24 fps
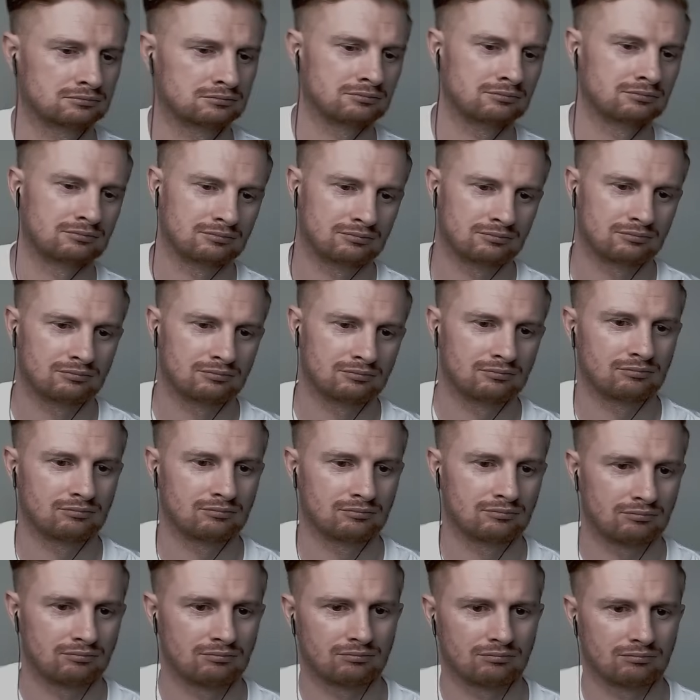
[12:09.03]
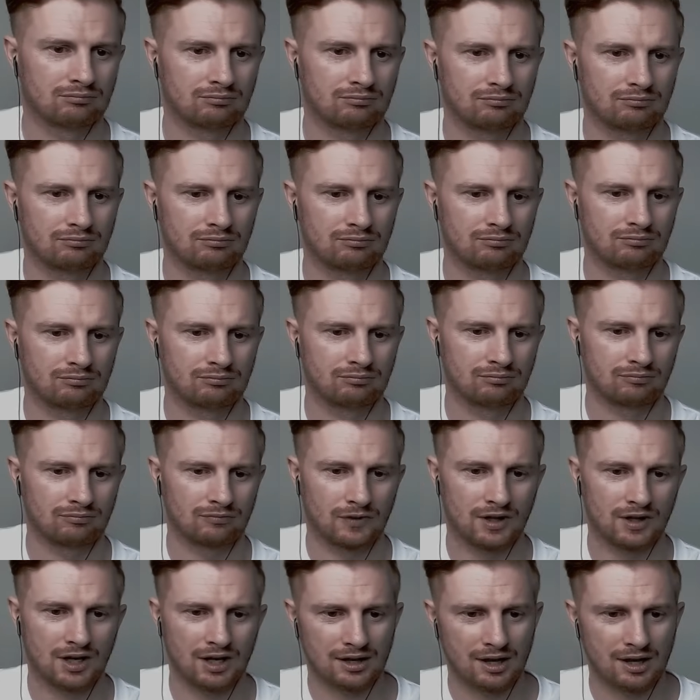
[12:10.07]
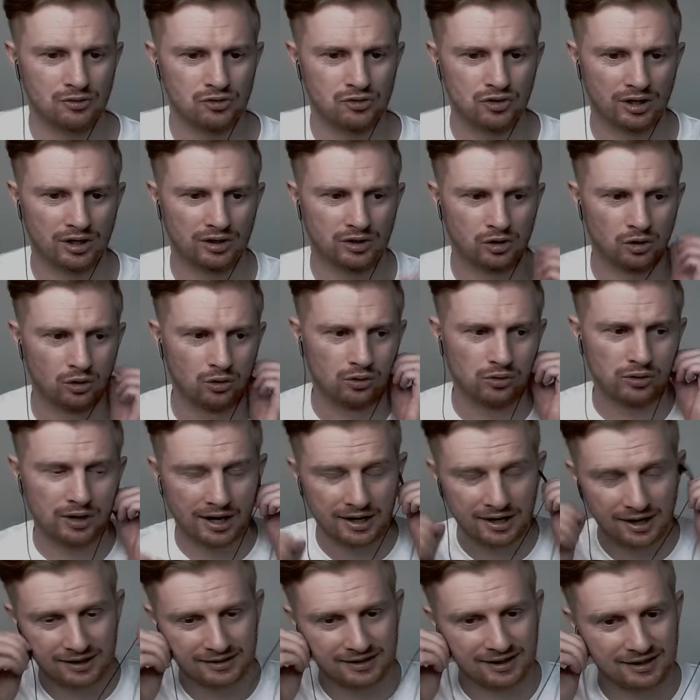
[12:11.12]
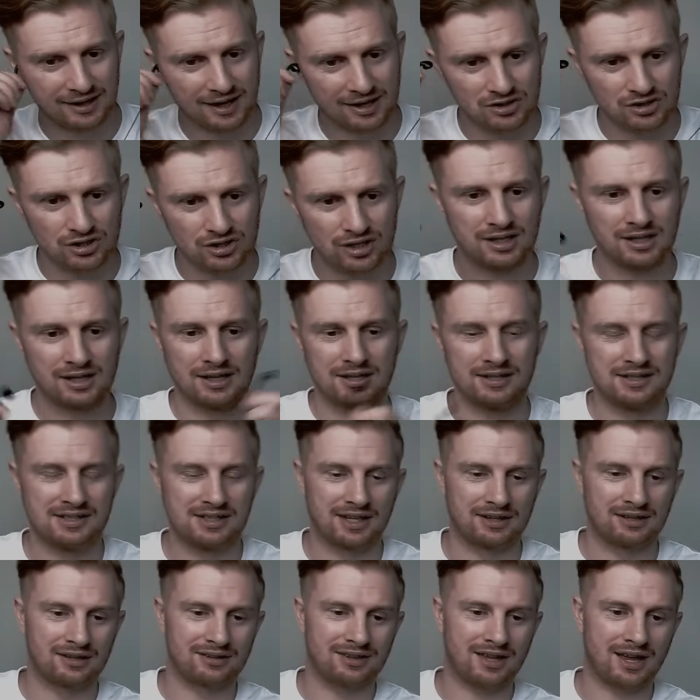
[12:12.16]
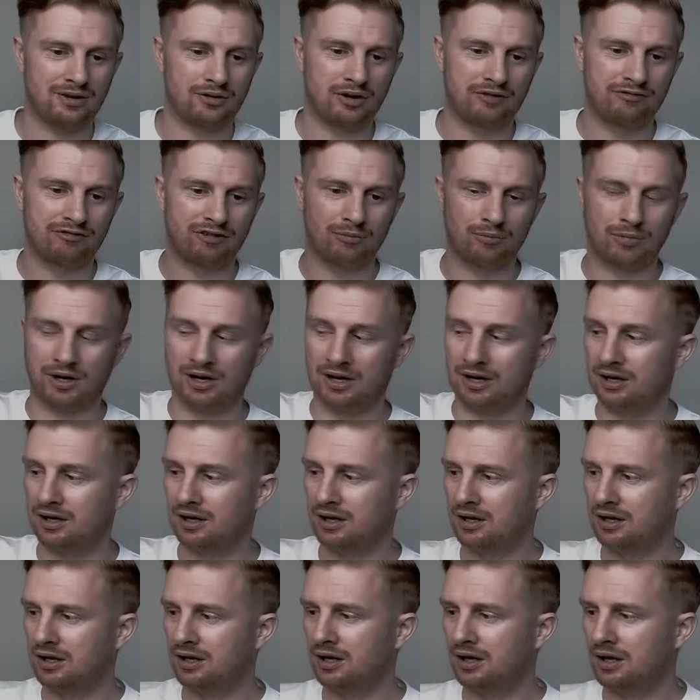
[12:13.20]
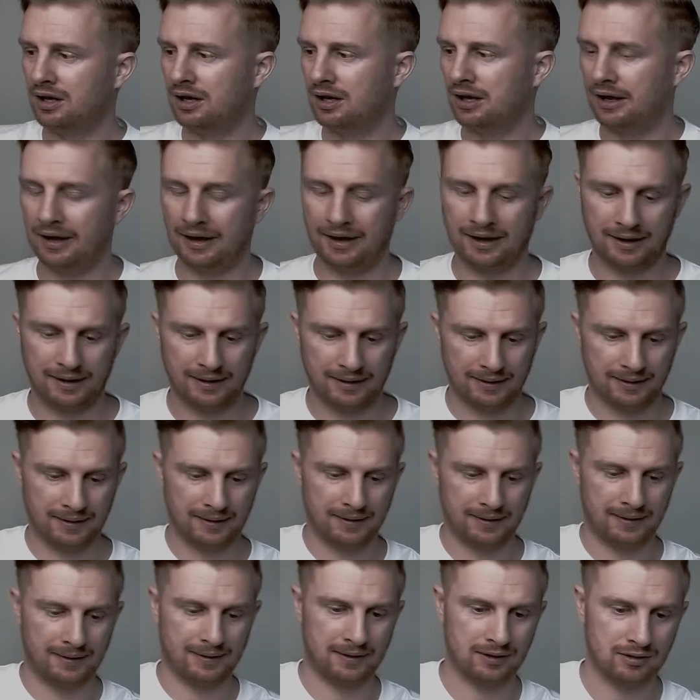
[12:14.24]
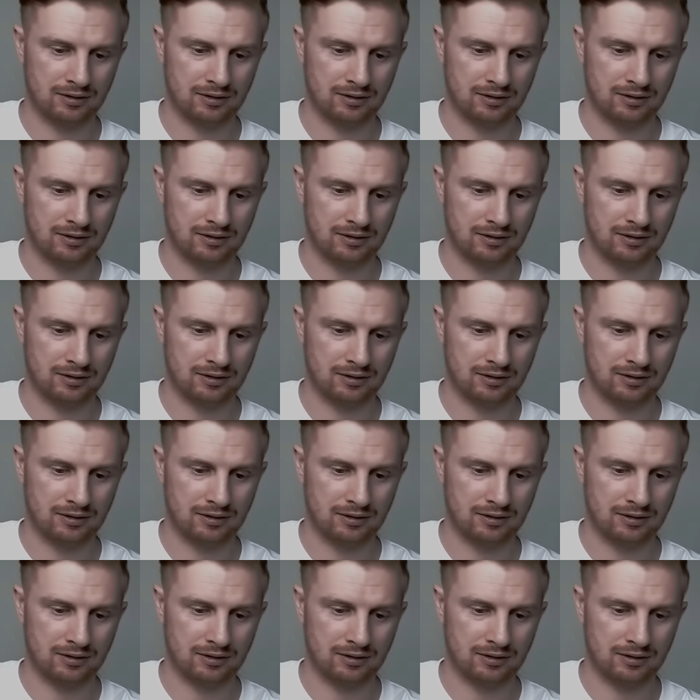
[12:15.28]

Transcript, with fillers: more about Canada's mm. Atlantic provinces. Yeah, that was really cool. I, I did actually consider that river, but uh,